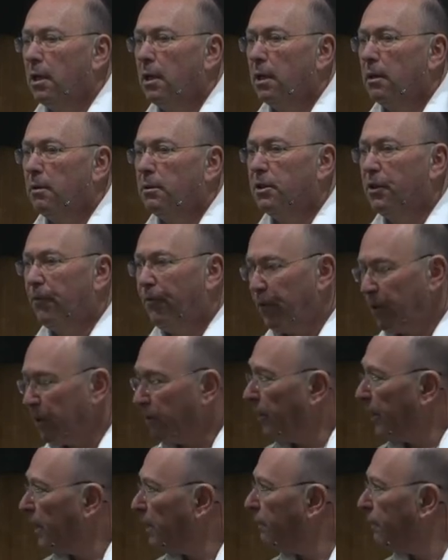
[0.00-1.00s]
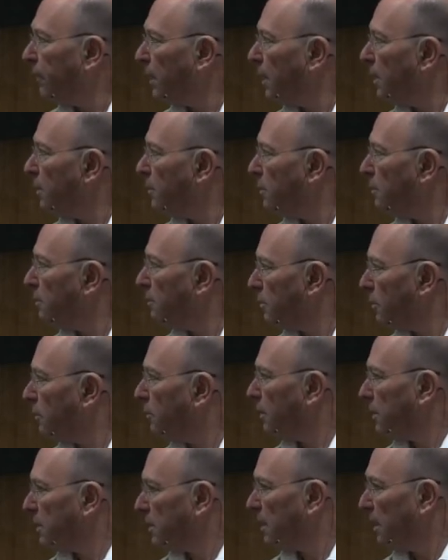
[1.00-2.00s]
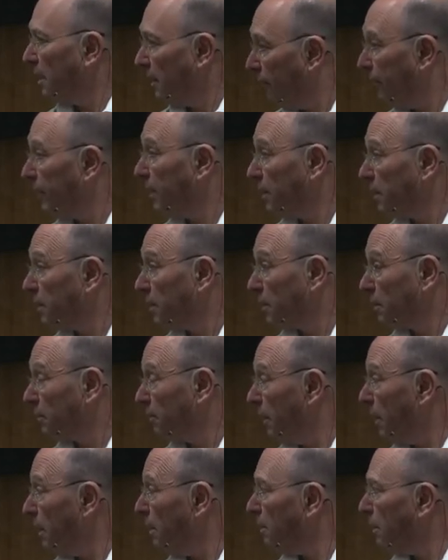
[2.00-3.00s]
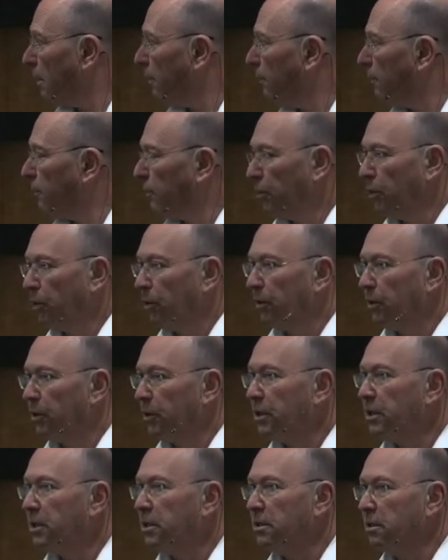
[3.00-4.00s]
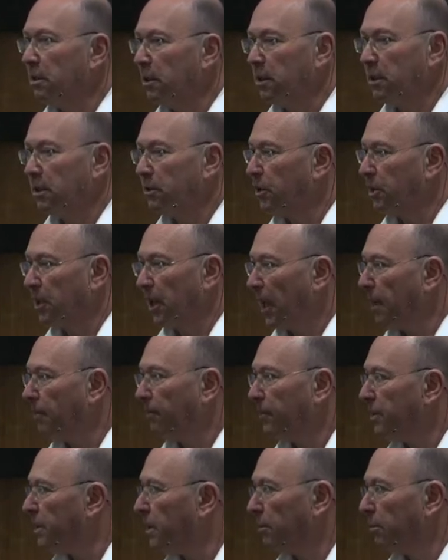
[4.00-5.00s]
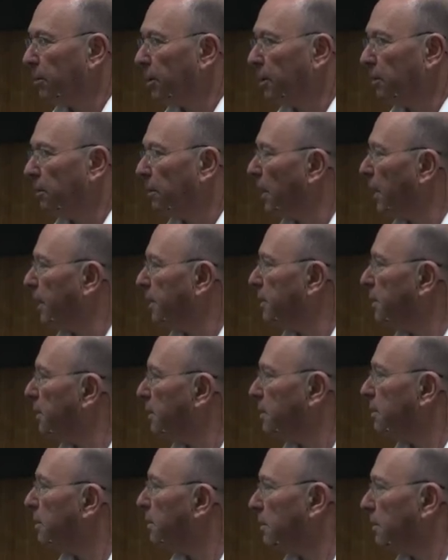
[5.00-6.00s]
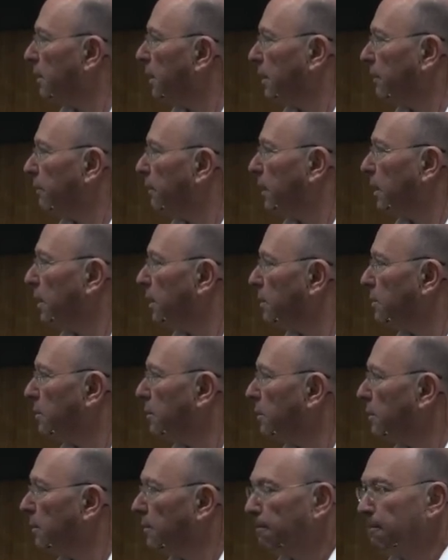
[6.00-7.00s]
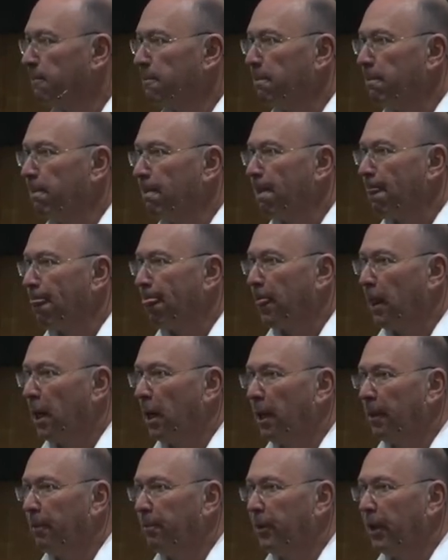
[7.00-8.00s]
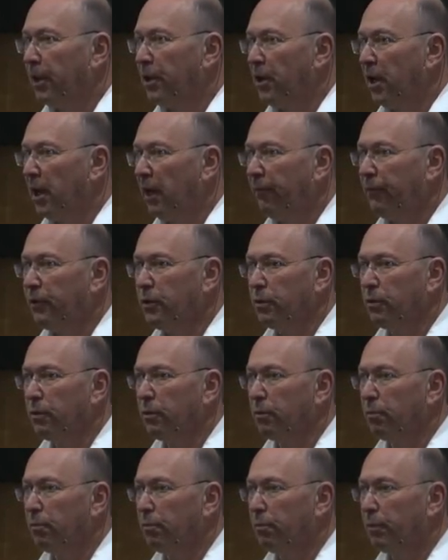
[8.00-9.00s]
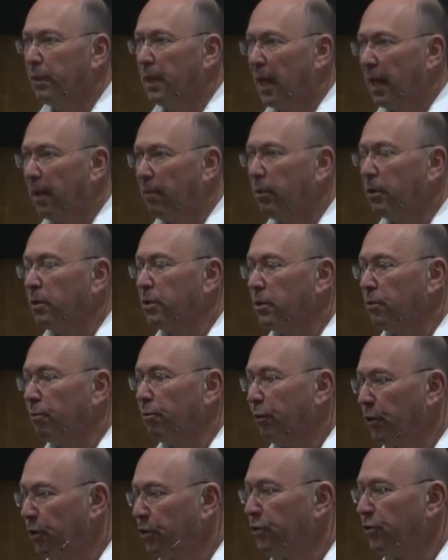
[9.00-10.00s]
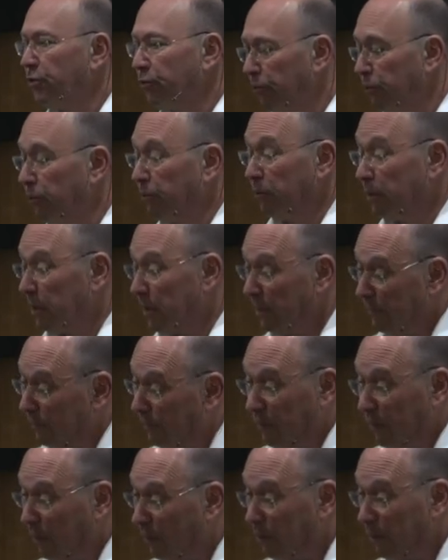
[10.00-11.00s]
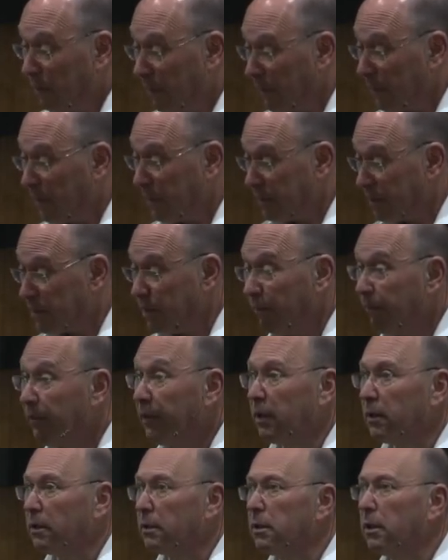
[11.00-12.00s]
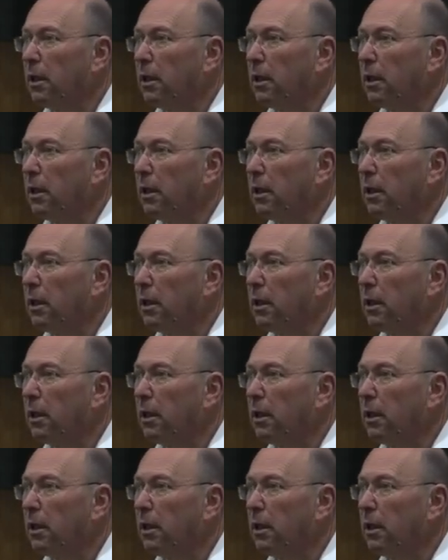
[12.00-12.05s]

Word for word: defer gratification to a significant degree. If, you know, this is not a game for somebody who likes instant gratification. Um, and you have to be able to push through even though it's difficult.